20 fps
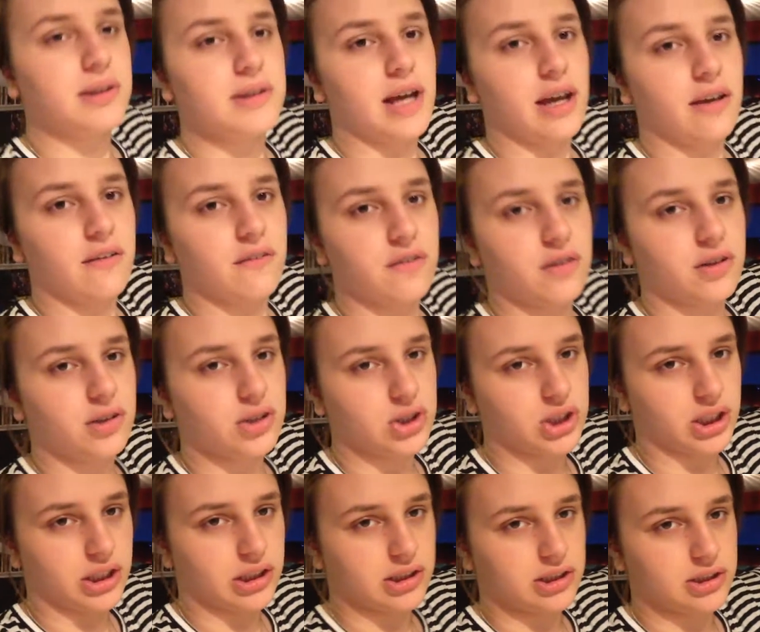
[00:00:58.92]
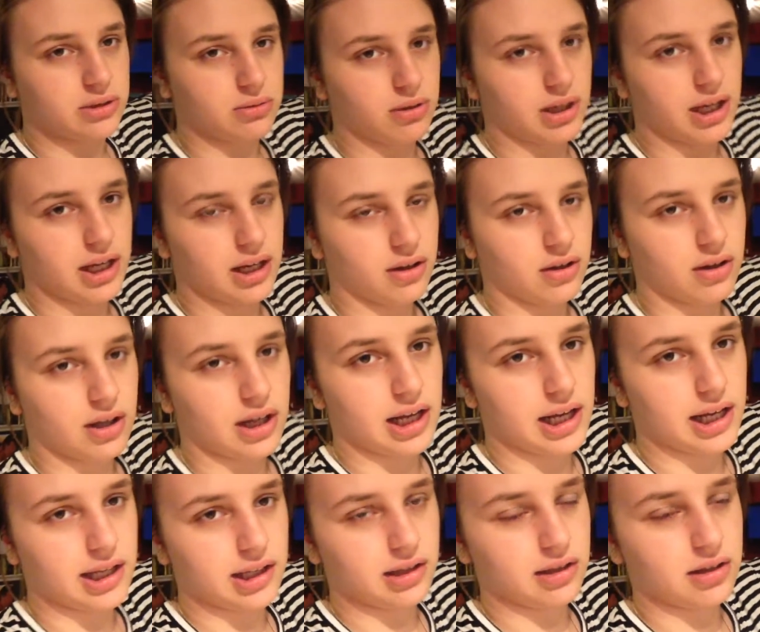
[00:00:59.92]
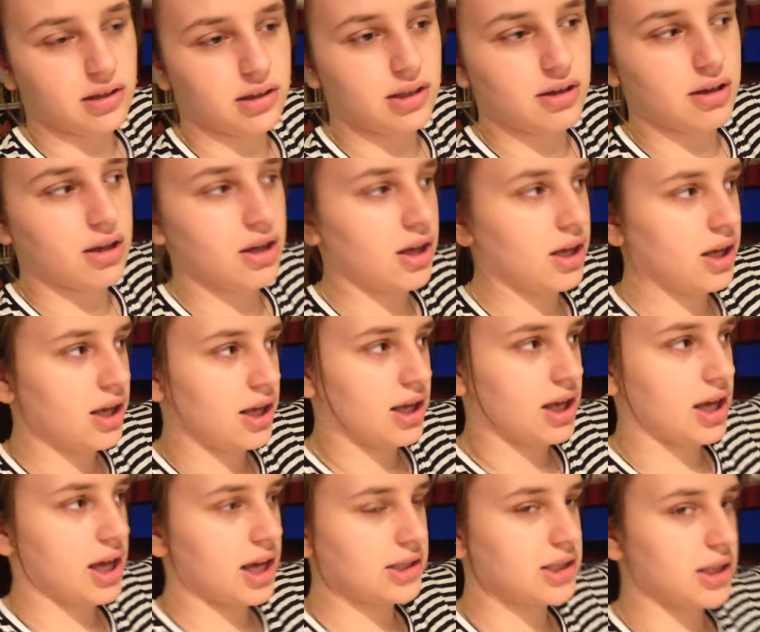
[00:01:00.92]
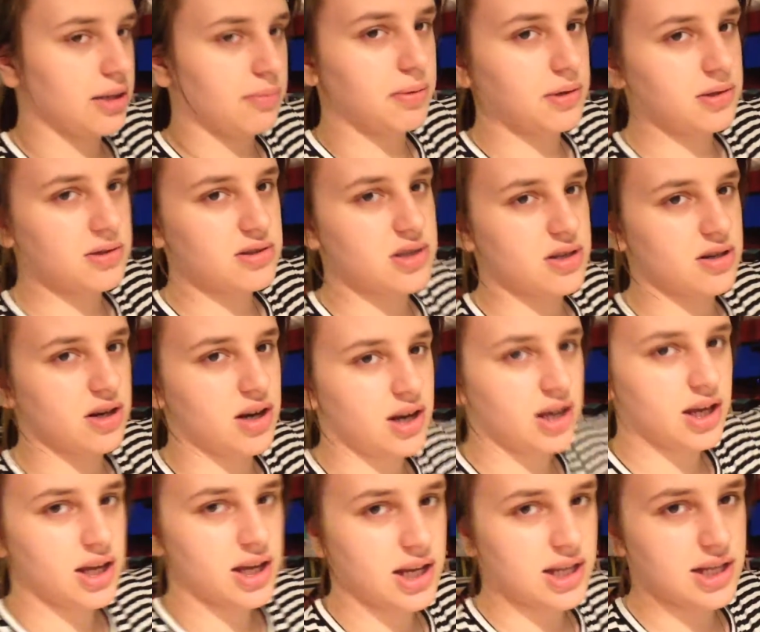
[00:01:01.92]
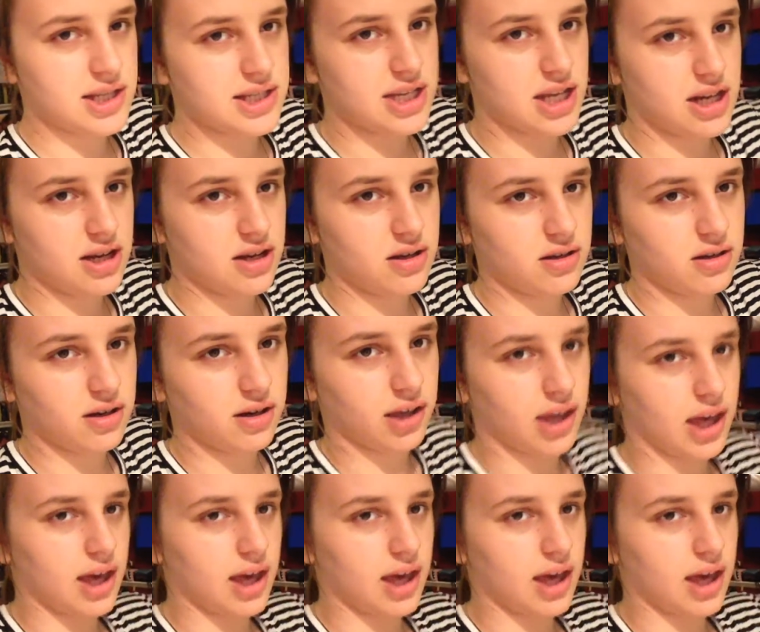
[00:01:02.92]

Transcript: Divergent. Wow, I looked at a poster and said Hunger